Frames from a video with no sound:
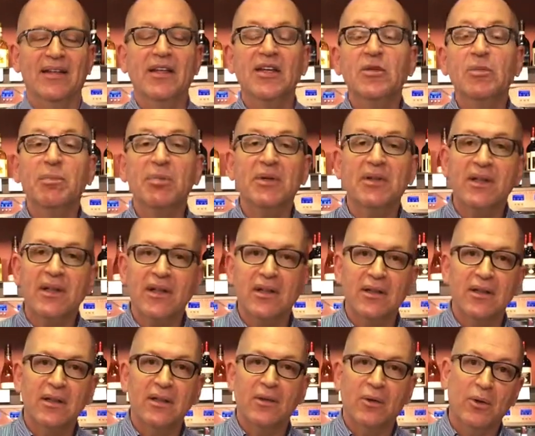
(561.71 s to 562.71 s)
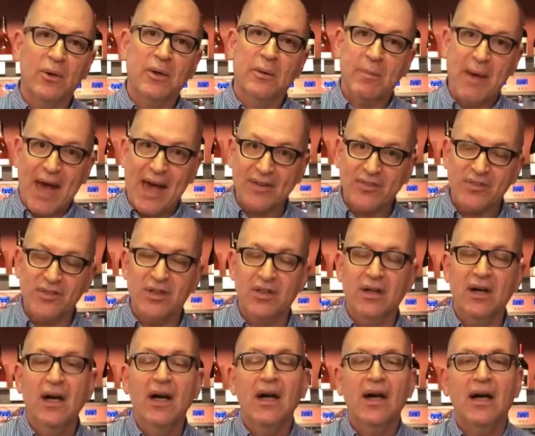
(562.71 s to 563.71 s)
This particular, or the past
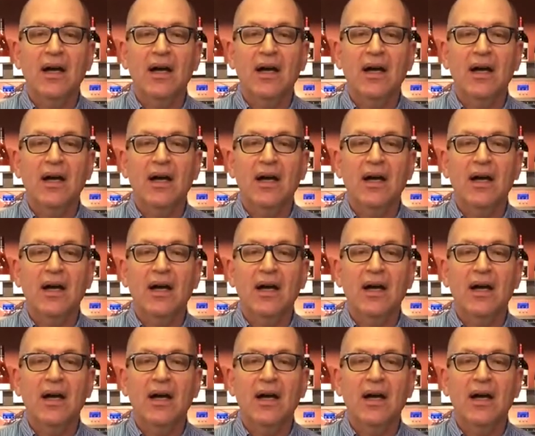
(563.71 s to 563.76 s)
year,